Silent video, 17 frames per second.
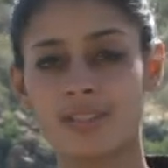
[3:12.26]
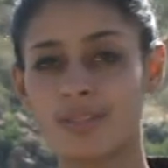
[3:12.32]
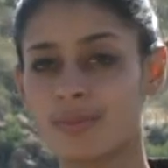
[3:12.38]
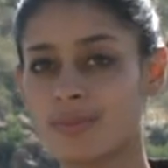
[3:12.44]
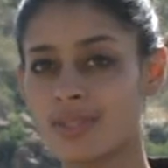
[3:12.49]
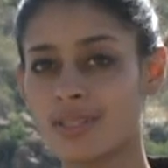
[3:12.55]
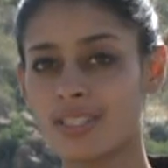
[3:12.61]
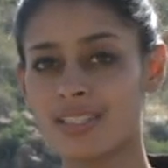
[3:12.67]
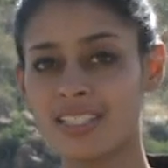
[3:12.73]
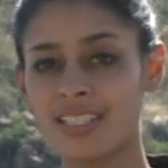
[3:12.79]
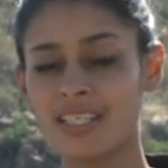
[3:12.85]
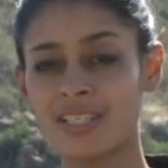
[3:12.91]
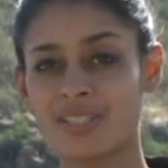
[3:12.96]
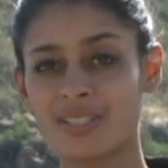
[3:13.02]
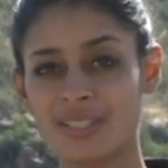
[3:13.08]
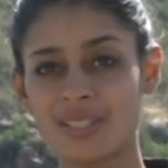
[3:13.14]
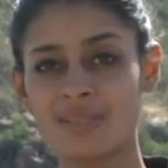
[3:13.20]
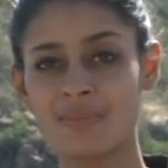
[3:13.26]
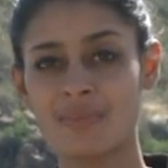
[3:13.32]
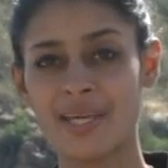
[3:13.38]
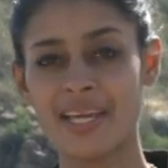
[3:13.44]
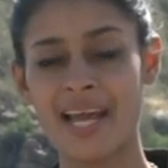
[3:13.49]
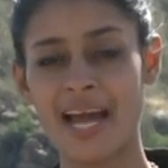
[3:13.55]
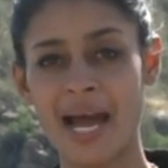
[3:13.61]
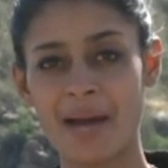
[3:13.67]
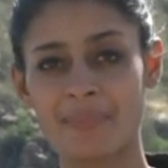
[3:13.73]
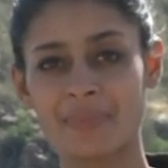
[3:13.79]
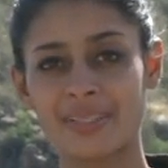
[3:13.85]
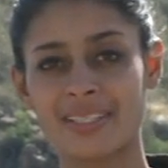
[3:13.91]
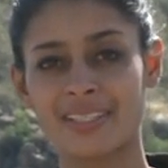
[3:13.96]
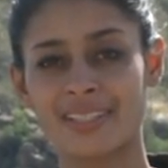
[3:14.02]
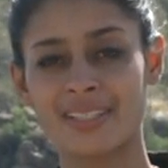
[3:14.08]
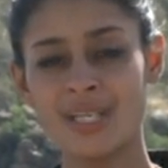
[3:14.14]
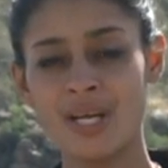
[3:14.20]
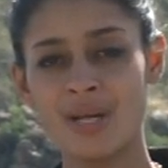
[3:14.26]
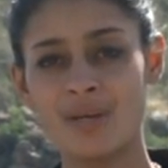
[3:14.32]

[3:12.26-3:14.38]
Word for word: the community couldn't be happier.